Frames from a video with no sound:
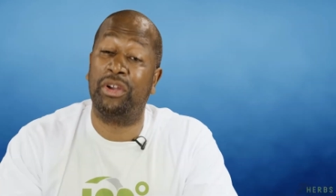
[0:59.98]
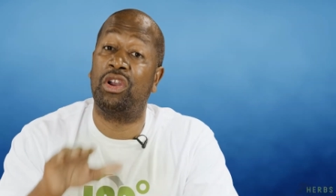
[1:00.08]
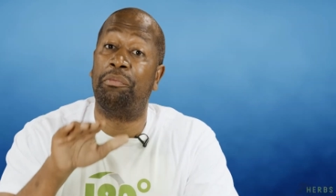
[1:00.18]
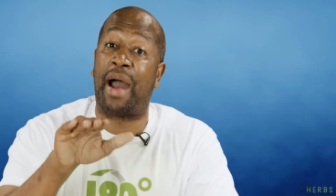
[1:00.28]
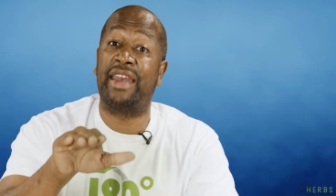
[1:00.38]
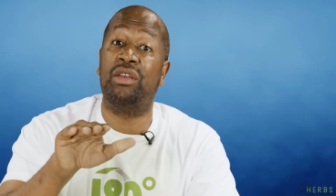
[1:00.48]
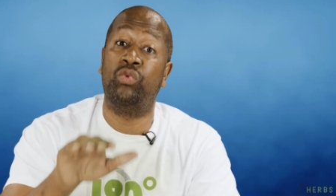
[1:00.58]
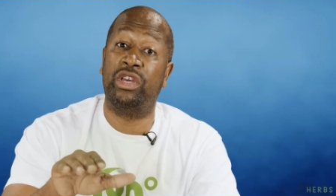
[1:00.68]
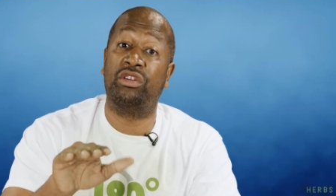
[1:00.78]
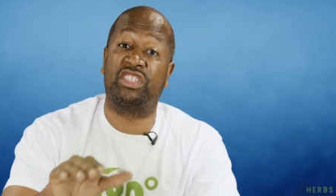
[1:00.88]
but your body
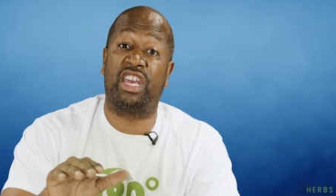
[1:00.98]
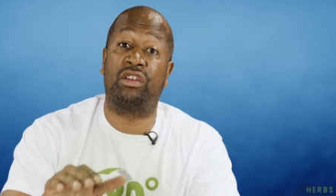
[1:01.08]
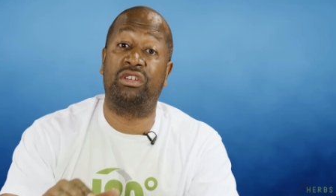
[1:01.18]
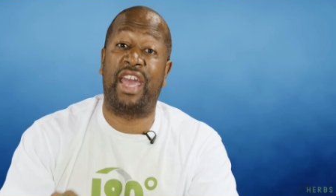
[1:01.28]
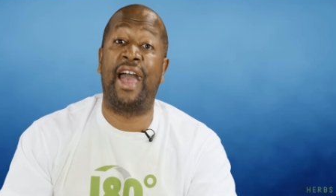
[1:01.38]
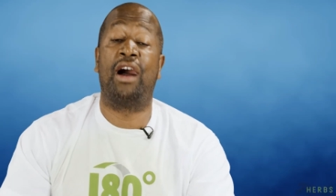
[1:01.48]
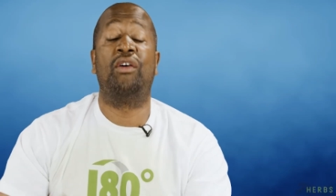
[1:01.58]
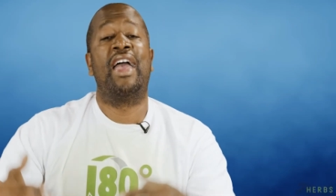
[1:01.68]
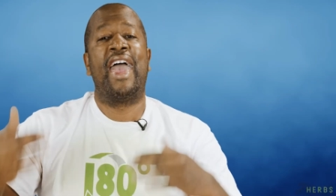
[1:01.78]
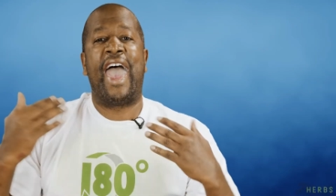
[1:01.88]
will settle
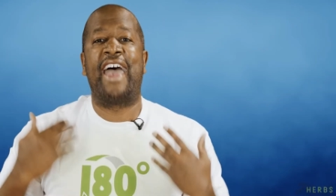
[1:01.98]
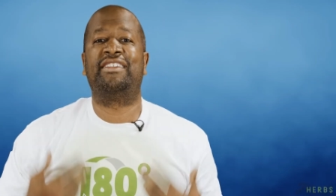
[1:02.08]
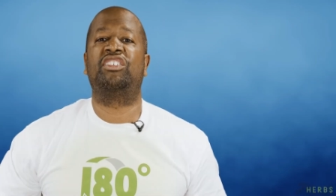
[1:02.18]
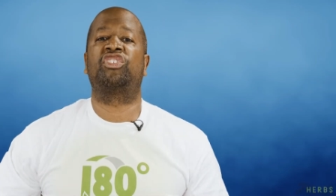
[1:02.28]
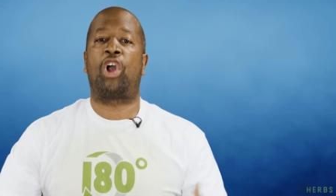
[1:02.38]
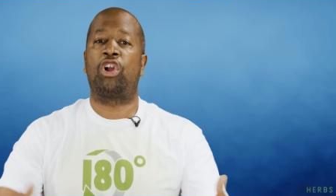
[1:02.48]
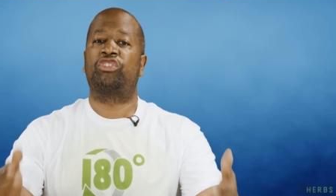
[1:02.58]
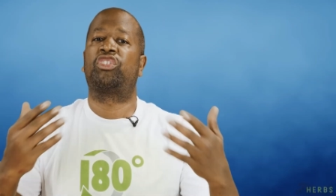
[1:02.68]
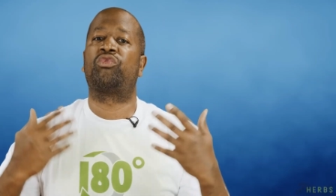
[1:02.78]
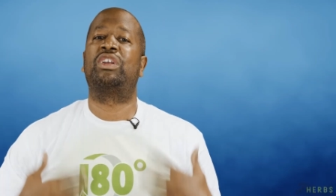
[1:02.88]
down as it starts
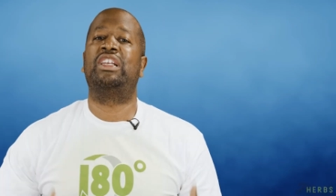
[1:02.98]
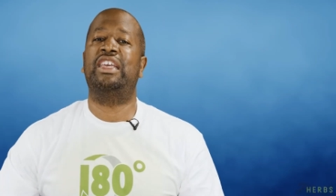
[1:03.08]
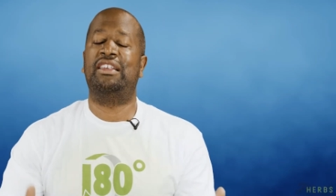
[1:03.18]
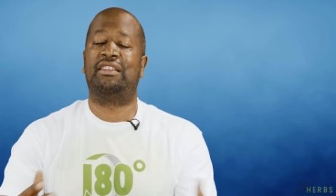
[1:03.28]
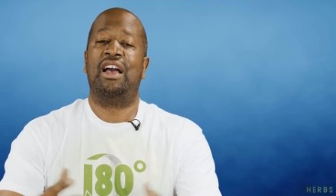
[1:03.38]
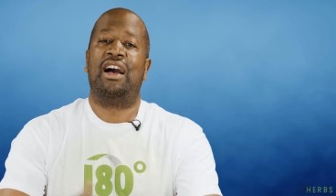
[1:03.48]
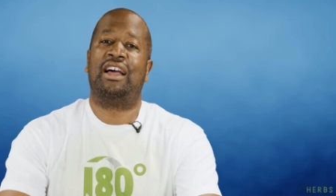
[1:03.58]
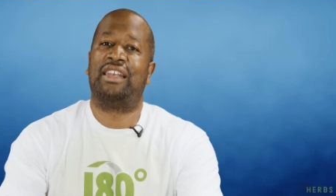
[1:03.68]
to release a